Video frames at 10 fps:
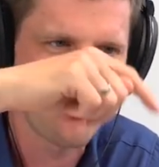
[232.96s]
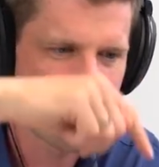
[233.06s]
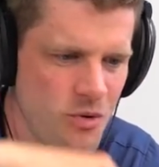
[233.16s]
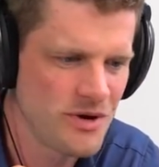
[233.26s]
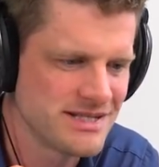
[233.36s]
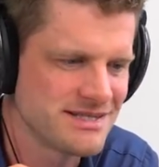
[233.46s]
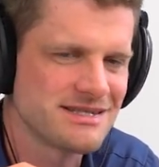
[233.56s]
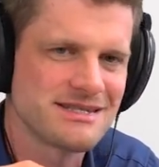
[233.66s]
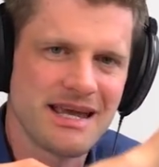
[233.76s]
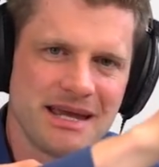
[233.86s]
always the
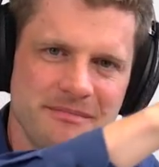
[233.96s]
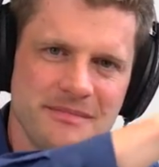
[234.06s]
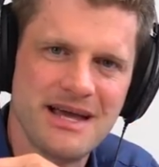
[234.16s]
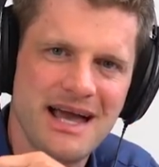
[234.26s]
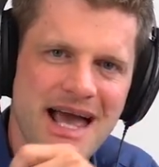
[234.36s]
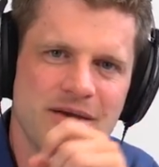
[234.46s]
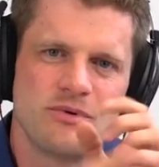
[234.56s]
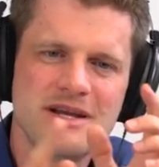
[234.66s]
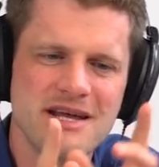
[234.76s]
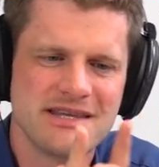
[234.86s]
same and
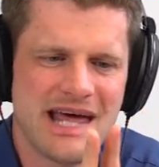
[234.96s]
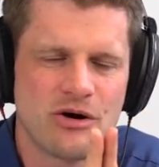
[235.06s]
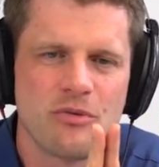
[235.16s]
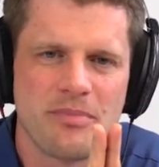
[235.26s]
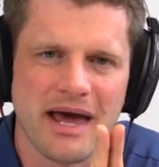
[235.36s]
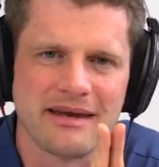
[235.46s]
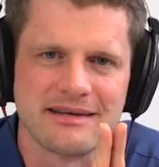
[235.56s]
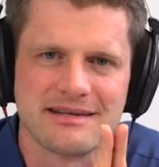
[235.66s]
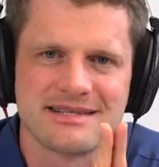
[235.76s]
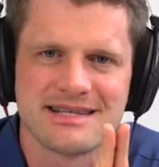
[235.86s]
really narrow
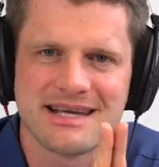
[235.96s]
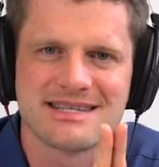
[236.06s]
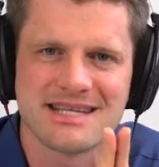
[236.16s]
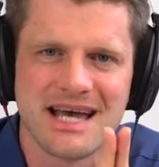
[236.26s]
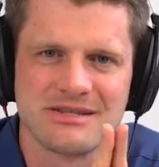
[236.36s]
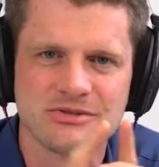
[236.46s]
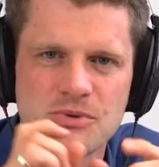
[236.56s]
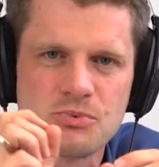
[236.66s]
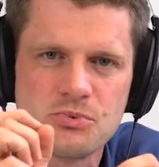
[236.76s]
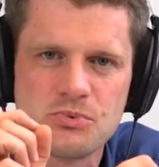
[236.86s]
banded. It's like a
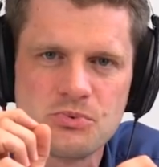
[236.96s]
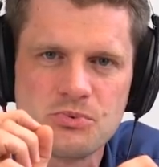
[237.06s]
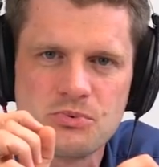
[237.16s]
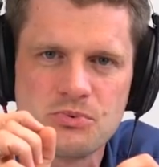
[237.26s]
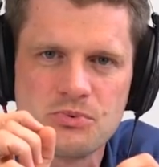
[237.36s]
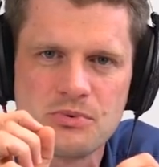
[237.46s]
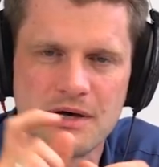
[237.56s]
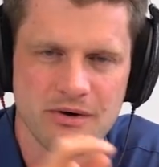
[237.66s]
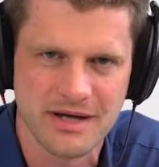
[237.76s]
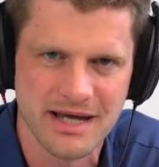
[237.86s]
sinus.
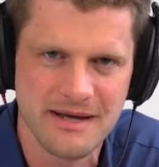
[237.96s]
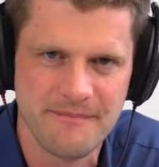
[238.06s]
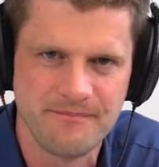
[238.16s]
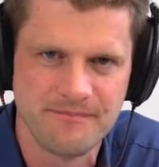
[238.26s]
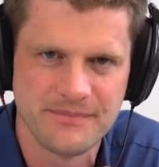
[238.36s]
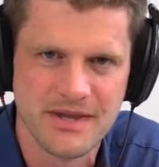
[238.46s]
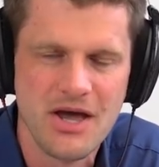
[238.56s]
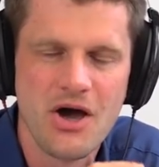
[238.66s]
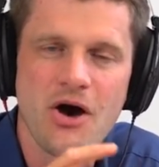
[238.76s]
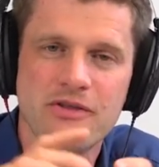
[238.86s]
Okay?
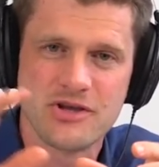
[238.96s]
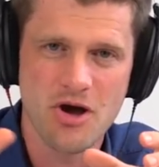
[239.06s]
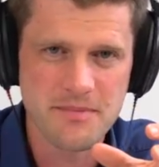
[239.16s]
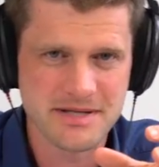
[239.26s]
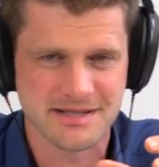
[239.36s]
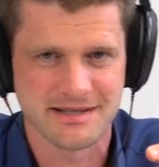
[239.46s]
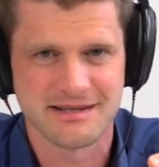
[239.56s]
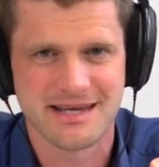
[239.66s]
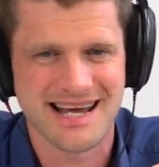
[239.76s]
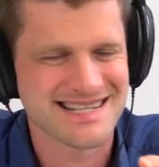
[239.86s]
On the
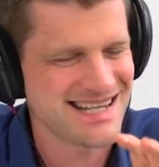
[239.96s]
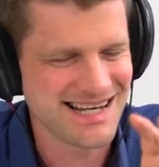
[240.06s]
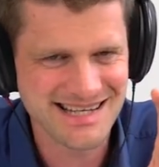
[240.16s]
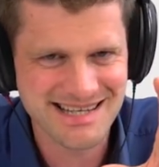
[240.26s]
opposite, exactly